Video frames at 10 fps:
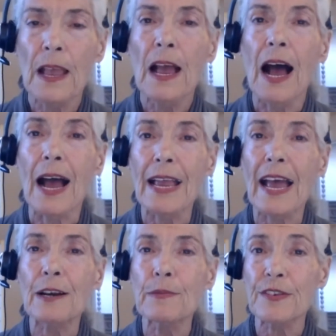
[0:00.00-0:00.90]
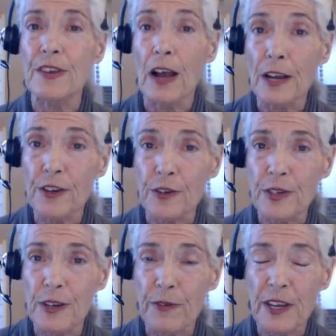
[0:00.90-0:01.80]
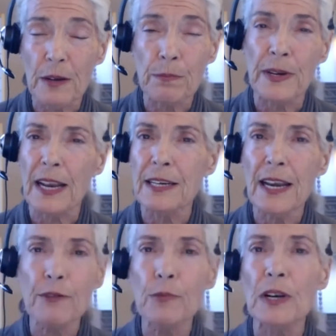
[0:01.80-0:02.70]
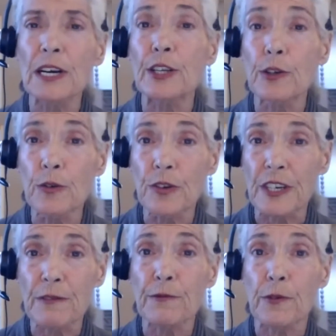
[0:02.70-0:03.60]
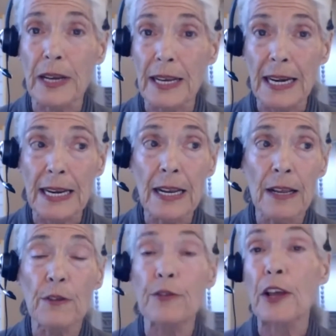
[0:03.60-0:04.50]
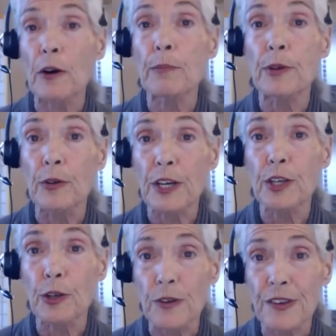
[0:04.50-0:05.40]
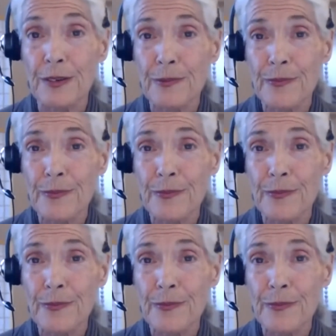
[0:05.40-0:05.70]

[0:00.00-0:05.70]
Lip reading: I had a massage certificate, but I'd never really used it for any therapeutic use.